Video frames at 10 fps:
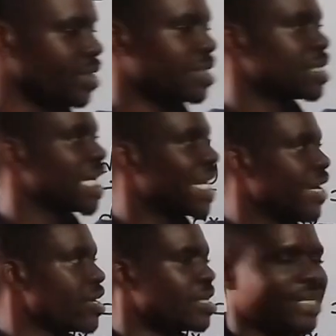This
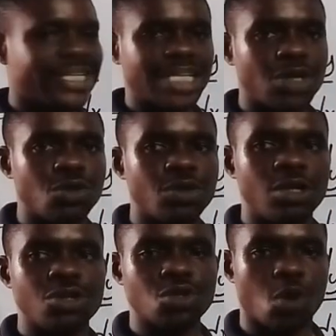chain
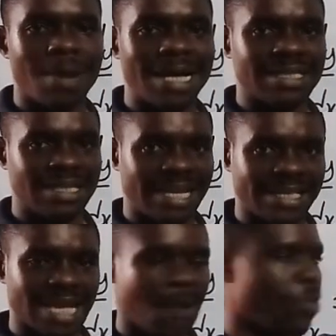used to come out in the
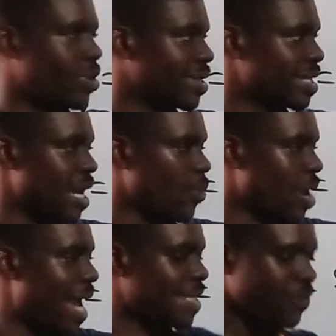exam all the time,
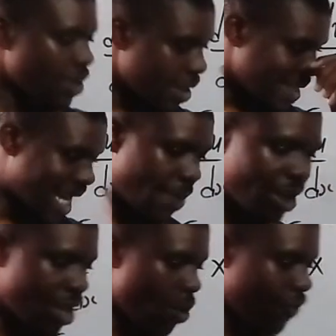right? Now let me
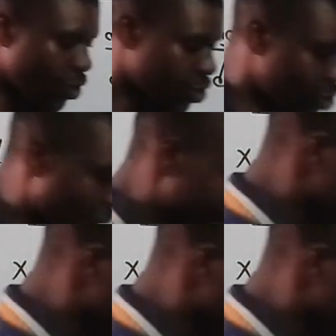give you one for you to try.